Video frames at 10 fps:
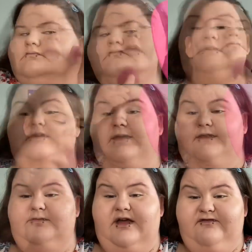So now
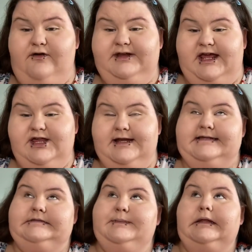that my foundation
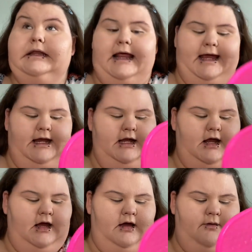has been laid,
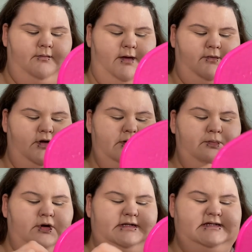um, I'm going to
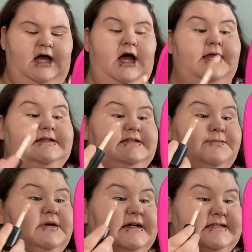put on some
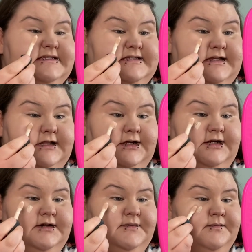concealer.